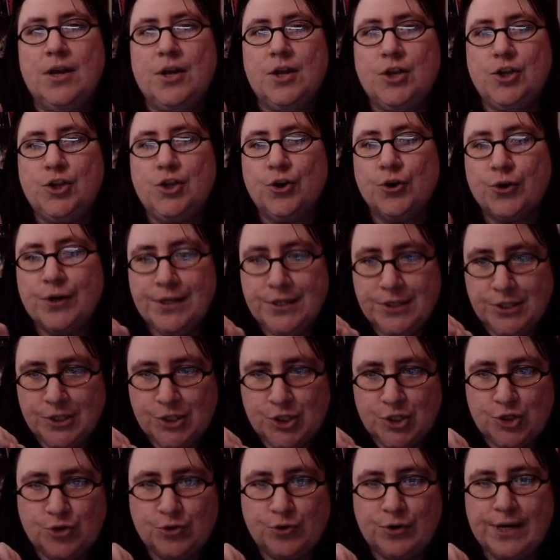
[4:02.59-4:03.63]
Your
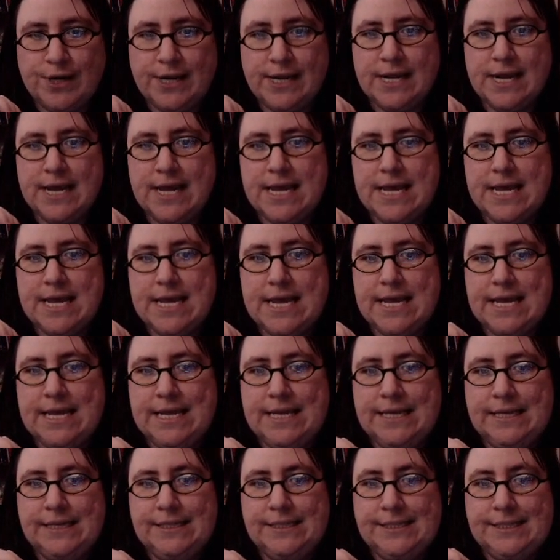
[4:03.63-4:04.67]
industry
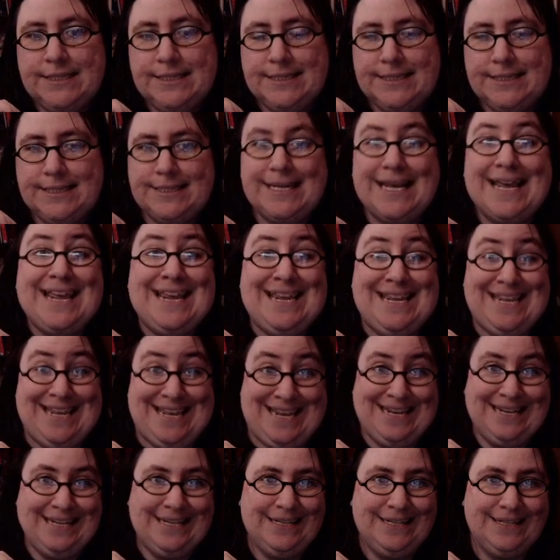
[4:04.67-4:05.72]
is
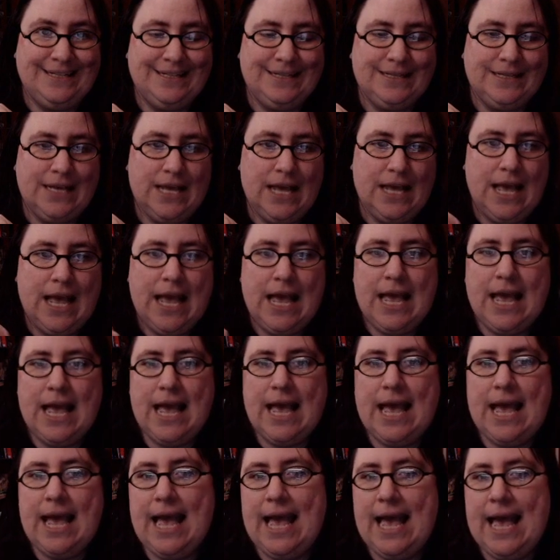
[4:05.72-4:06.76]
tanking.
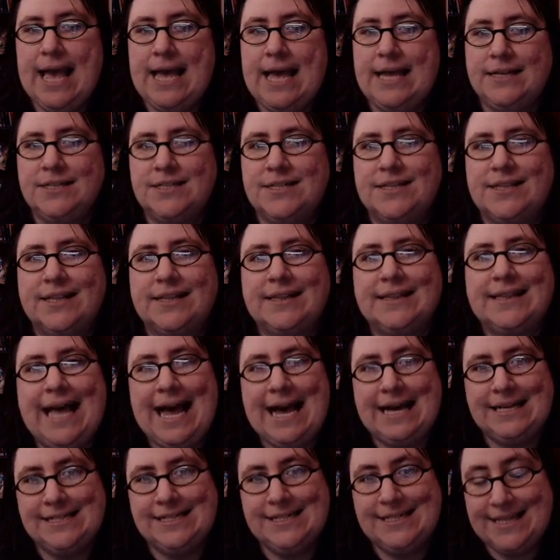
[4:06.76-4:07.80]
And the
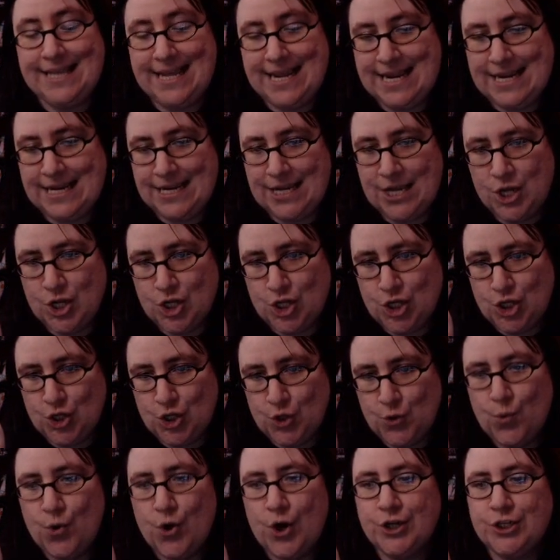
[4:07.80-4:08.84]
last thing you
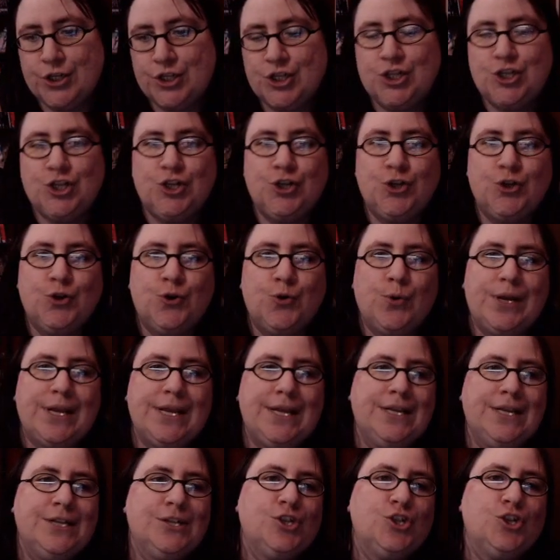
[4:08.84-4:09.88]
want to do
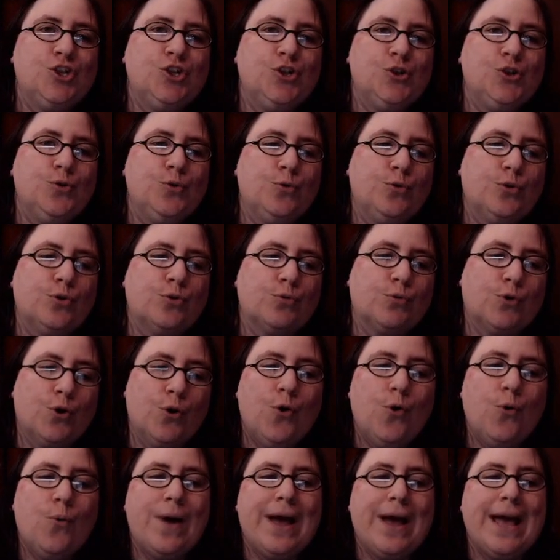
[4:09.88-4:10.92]
is to throw
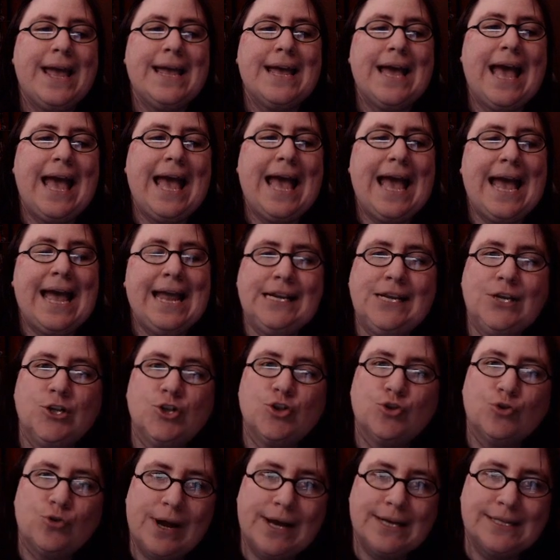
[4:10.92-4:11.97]
away any
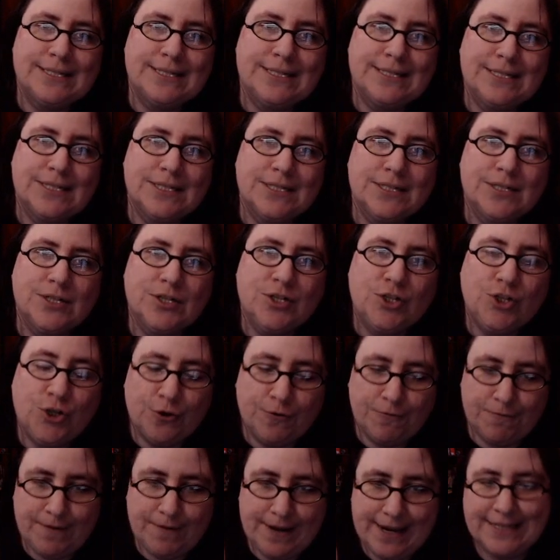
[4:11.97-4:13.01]
trust your
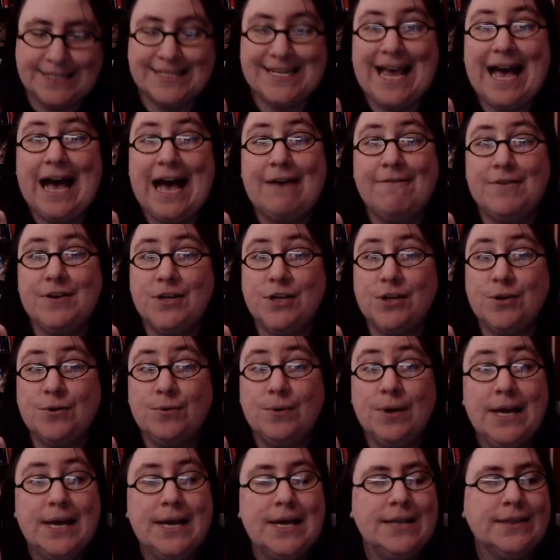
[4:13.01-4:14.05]
fans have in you.
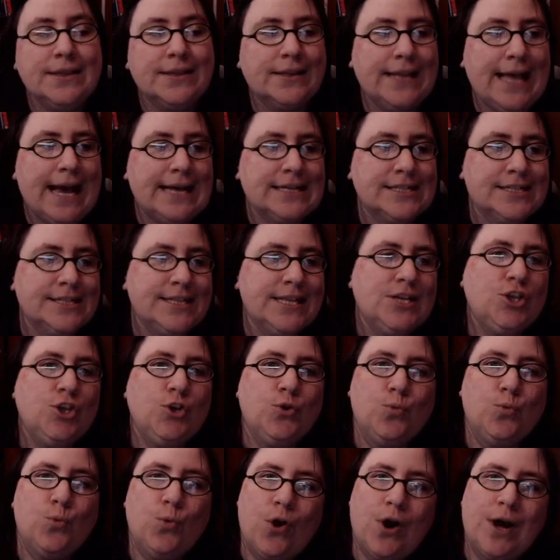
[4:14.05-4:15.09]
The last thing you
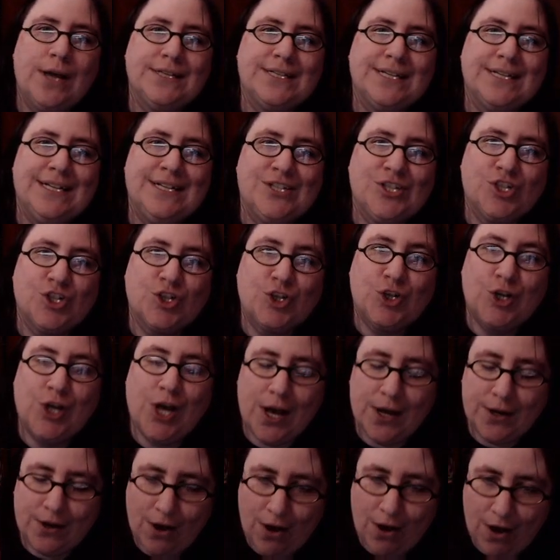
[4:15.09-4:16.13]
want is to
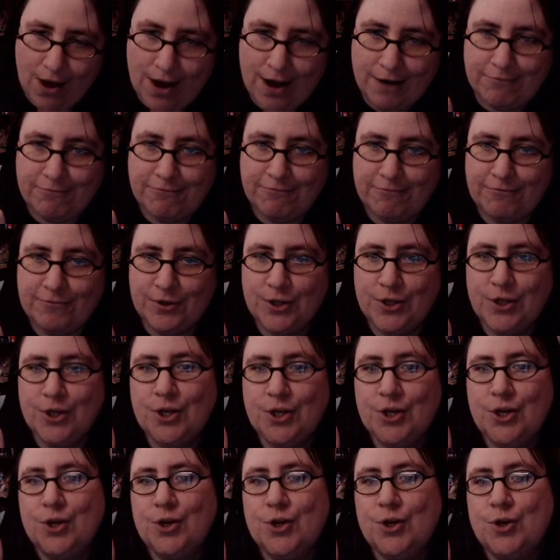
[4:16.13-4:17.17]
cut off
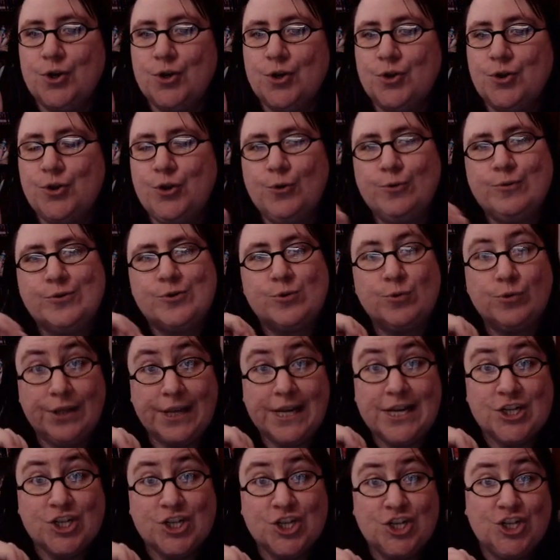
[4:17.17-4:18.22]
those
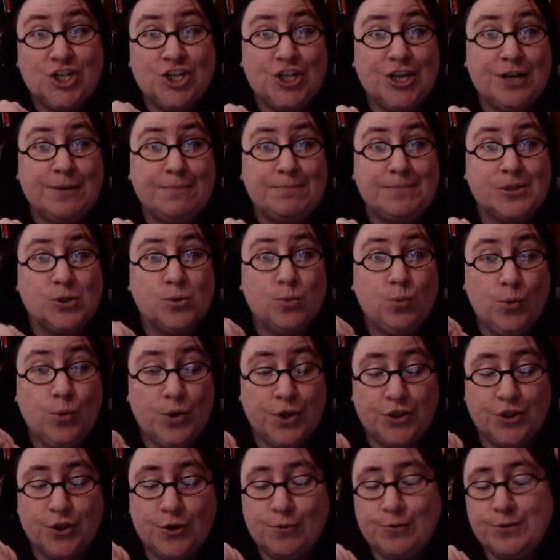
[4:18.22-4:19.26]
relationships
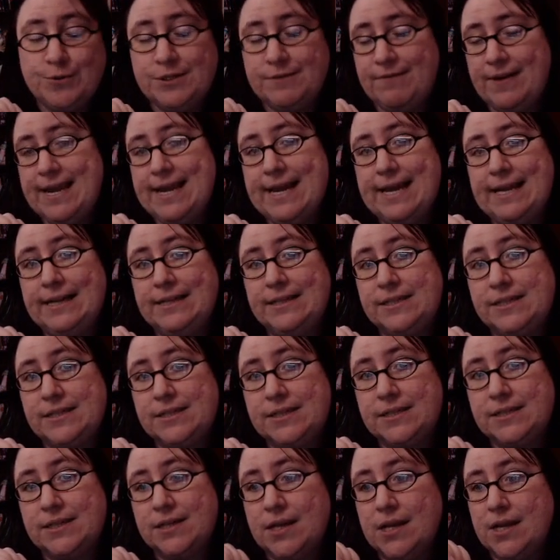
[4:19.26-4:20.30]
with those
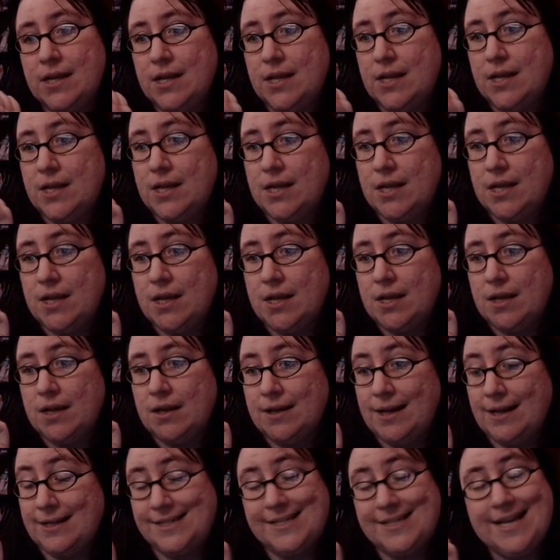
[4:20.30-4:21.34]
fans.
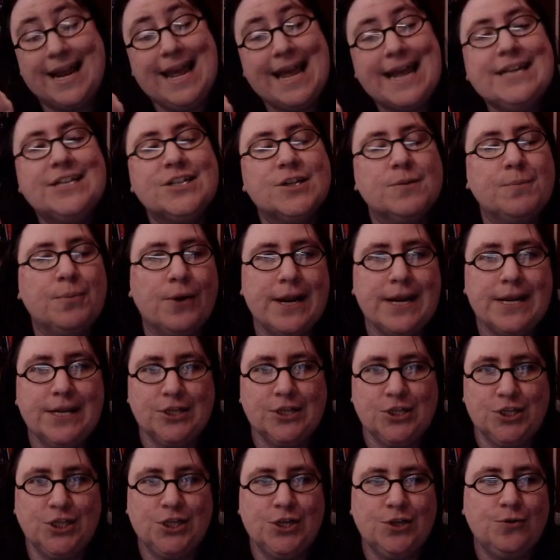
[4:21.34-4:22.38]
As I hate to break it
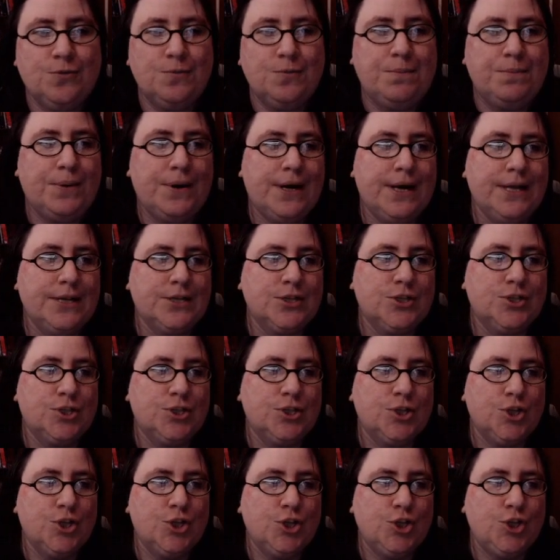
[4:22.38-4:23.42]
to you, but
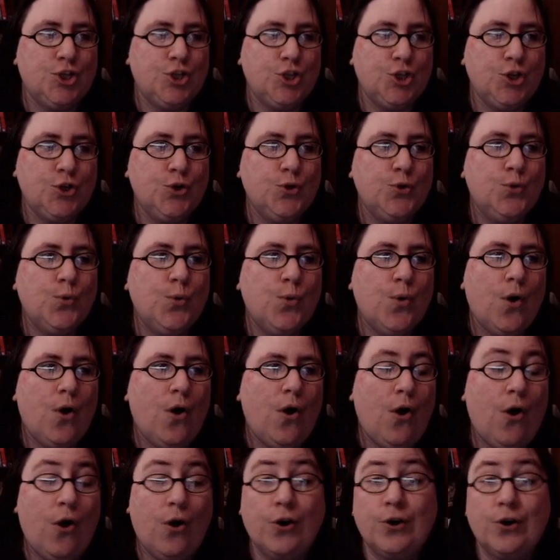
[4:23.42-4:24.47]
you
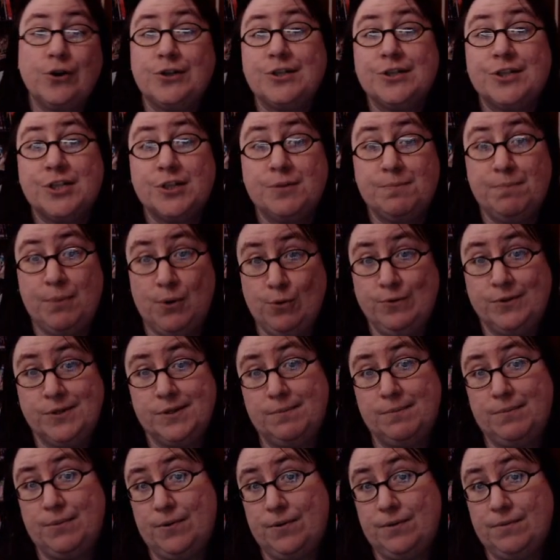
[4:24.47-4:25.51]
are
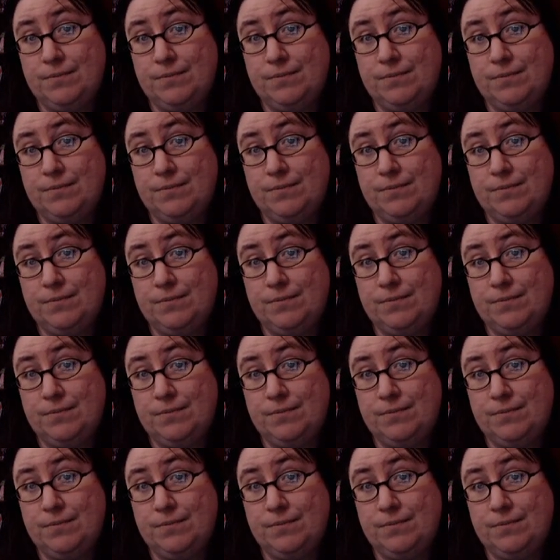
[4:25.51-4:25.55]
disposable.